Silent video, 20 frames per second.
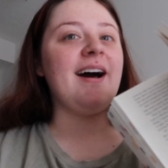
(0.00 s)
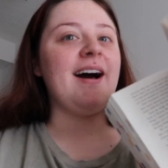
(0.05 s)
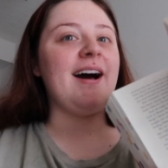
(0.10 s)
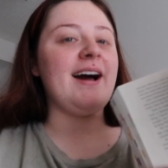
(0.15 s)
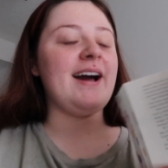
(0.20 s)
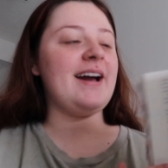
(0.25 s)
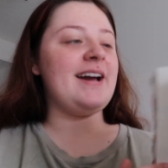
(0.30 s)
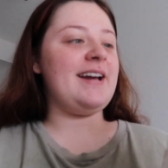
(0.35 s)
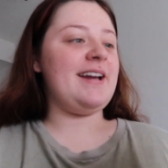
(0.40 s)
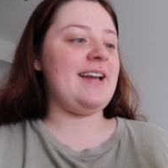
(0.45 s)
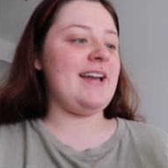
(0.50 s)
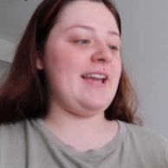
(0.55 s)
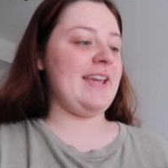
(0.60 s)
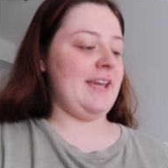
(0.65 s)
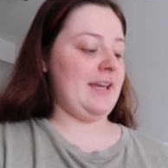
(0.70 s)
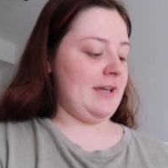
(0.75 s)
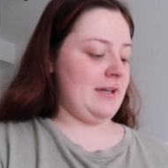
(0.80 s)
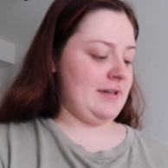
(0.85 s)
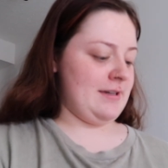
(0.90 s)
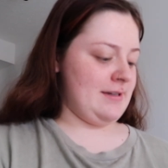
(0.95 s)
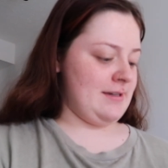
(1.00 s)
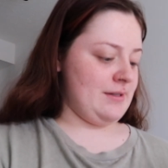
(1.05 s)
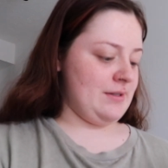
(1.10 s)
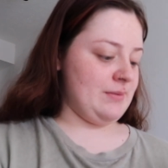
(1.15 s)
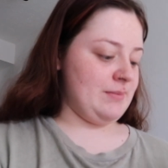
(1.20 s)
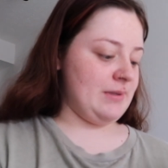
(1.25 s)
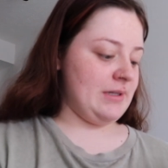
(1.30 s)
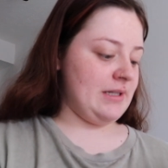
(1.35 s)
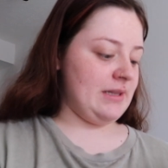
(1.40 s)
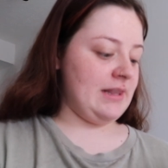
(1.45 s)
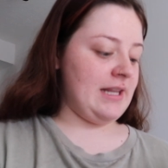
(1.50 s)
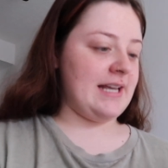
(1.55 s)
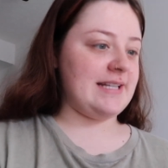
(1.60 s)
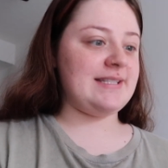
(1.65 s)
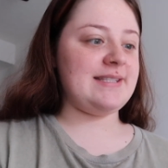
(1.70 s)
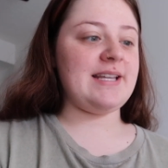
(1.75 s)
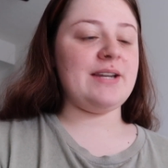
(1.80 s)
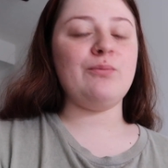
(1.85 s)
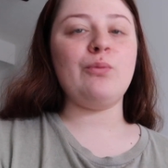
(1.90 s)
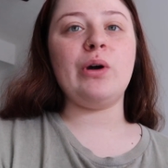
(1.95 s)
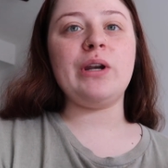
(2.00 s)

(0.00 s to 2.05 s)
I am less than